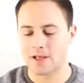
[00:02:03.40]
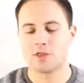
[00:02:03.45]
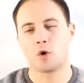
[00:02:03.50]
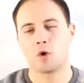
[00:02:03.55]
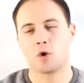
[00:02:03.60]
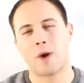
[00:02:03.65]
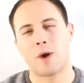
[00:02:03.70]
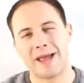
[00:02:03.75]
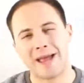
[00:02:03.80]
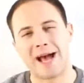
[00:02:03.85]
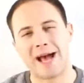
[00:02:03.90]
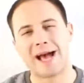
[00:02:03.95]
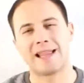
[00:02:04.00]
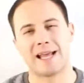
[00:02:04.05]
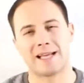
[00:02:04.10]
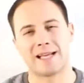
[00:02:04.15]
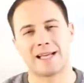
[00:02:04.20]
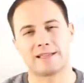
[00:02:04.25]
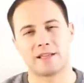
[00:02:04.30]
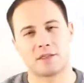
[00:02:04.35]
The way I
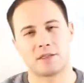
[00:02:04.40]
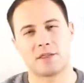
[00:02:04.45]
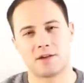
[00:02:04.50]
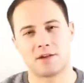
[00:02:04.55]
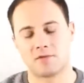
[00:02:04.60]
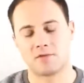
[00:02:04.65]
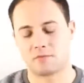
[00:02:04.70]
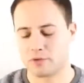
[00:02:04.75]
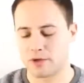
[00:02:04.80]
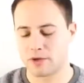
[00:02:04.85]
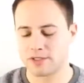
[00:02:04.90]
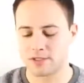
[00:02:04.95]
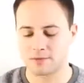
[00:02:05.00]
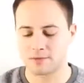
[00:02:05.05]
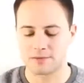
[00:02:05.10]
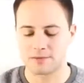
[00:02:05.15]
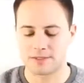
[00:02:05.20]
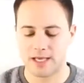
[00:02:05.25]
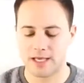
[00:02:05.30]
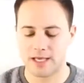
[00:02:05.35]
like to think of
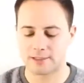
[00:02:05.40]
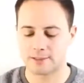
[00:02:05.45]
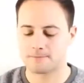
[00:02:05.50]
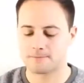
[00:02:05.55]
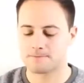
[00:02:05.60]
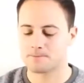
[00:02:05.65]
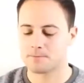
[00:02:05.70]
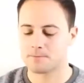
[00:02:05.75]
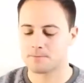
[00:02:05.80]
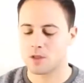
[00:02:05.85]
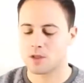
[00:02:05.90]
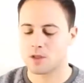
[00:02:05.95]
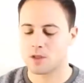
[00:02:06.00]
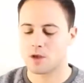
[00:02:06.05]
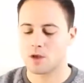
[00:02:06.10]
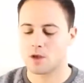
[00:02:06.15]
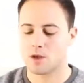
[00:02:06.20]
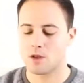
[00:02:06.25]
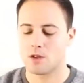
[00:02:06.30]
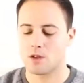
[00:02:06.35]
prisms as,
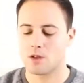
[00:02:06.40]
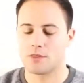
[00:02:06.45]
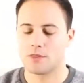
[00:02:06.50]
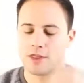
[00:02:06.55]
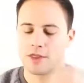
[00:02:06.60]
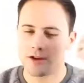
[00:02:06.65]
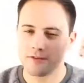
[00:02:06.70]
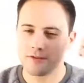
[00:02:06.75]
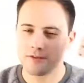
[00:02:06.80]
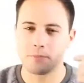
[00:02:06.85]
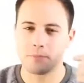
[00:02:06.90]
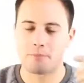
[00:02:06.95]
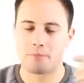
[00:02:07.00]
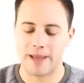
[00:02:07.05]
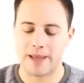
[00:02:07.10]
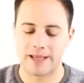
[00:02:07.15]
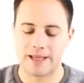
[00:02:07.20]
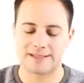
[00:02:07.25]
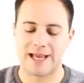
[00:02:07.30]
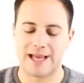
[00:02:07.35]
think of the
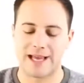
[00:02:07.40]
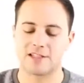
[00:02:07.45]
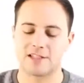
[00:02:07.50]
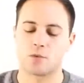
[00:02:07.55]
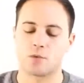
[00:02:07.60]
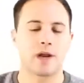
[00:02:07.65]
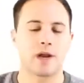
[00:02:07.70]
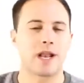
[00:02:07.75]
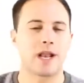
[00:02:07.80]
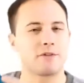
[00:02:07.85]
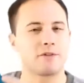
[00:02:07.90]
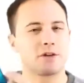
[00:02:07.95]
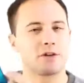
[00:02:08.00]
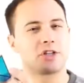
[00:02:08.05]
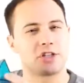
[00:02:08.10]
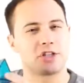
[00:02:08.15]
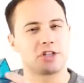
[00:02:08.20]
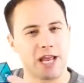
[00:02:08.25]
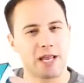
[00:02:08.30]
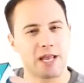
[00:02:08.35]
base as whatever
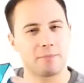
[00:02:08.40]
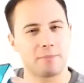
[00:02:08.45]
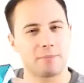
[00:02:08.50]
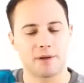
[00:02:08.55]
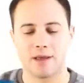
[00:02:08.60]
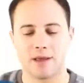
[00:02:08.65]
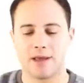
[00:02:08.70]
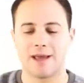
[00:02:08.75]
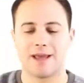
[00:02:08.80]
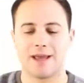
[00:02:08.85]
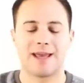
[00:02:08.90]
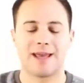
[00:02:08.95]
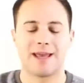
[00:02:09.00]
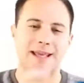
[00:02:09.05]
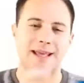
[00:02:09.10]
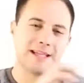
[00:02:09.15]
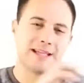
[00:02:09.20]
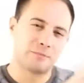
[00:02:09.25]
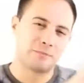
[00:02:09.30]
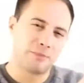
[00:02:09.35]
shape
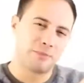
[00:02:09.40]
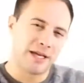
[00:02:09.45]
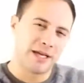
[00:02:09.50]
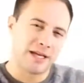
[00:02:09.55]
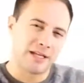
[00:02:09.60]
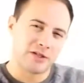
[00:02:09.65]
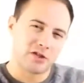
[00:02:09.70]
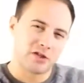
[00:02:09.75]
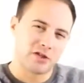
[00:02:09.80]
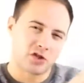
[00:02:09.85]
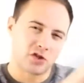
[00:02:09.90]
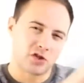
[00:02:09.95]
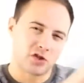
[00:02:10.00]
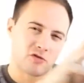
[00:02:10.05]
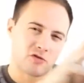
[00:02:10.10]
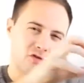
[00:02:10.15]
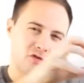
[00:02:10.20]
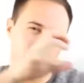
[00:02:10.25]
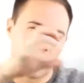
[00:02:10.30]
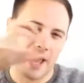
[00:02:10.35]
is being
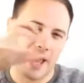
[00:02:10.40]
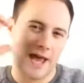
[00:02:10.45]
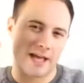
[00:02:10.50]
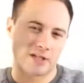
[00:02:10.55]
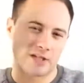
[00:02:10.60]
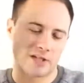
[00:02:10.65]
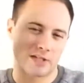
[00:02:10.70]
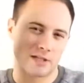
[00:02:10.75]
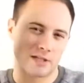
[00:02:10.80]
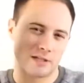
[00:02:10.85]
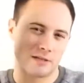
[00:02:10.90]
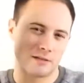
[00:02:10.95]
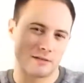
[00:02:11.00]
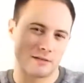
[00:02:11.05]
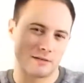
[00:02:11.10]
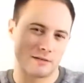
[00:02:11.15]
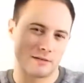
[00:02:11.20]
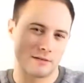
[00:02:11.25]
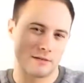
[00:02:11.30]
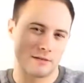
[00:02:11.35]
stretched,
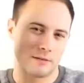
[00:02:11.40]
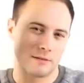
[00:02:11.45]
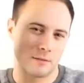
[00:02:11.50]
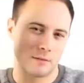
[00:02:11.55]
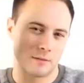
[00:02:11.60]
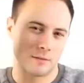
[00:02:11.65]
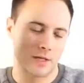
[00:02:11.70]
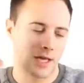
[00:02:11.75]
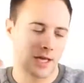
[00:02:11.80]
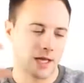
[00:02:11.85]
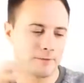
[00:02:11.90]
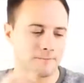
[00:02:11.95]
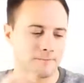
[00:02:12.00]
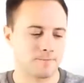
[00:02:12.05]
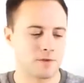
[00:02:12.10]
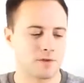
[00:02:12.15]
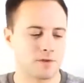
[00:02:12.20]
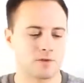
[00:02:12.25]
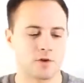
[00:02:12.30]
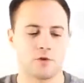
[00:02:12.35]
okay?
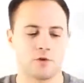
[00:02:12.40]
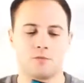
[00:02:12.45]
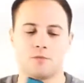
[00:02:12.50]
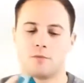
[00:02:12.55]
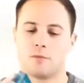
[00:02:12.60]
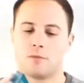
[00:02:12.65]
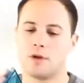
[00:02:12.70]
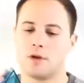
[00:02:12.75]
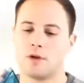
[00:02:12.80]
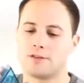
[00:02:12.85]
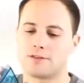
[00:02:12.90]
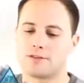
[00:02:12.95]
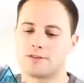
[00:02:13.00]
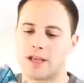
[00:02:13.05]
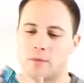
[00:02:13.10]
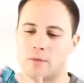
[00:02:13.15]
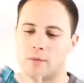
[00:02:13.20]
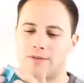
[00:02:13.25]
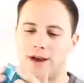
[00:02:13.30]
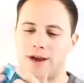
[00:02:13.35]
So it's
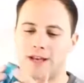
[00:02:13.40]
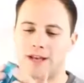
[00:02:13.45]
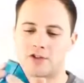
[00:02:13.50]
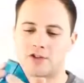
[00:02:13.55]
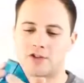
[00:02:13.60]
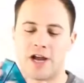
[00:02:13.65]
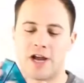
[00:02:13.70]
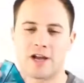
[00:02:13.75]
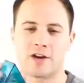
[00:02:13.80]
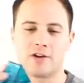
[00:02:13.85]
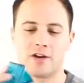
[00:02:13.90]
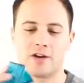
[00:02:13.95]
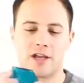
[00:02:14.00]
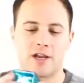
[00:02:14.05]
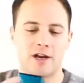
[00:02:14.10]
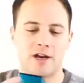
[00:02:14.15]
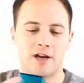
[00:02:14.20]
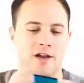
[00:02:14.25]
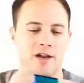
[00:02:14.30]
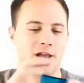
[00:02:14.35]
like we've got a triangle
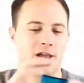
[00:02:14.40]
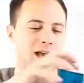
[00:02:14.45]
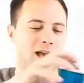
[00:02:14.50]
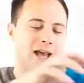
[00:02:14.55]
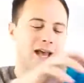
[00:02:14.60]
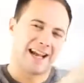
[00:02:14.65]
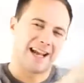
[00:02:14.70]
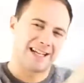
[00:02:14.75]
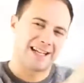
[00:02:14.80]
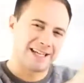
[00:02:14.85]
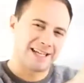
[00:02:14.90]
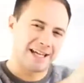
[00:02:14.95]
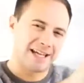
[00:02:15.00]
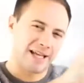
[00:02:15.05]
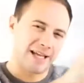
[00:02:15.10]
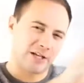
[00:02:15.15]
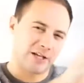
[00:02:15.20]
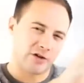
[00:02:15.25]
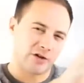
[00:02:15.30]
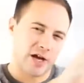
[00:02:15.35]
here, and I take
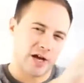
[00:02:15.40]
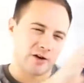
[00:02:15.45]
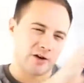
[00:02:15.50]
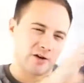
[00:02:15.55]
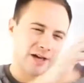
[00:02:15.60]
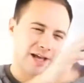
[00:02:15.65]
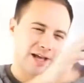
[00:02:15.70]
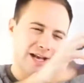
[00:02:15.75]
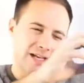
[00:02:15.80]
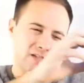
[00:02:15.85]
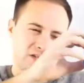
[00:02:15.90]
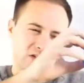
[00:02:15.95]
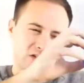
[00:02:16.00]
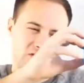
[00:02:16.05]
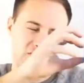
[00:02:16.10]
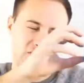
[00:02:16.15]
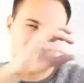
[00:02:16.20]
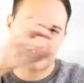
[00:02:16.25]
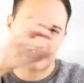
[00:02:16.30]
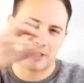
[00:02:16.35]
that triangle and I
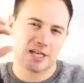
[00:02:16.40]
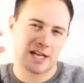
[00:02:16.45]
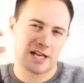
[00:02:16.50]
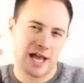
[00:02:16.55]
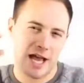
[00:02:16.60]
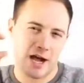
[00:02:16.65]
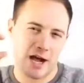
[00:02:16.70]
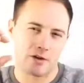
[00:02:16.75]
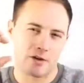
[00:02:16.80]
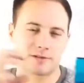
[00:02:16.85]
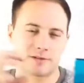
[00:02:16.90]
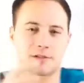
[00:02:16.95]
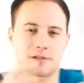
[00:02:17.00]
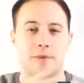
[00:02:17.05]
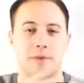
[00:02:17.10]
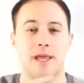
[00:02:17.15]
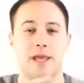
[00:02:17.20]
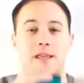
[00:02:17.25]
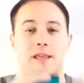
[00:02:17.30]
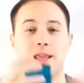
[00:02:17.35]
stretch it out to
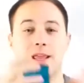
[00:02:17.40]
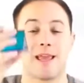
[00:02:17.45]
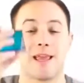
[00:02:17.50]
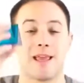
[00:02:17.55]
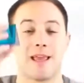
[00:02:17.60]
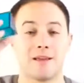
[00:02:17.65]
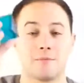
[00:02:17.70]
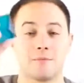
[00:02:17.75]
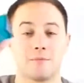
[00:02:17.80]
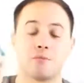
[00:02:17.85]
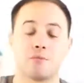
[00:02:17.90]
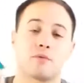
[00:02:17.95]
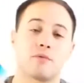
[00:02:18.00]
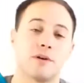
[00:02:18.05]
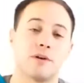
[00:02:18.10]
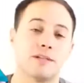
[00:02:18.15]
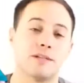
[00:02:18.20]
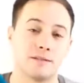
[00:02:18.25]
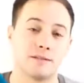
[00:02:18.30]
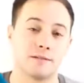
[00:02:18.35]
make a
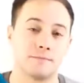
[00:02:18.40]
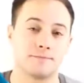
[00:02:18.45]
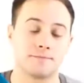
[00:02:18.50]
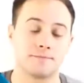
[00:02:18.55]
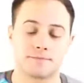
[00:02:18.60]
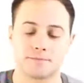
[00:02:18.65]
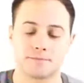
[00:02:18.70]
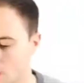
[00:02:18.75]
prism.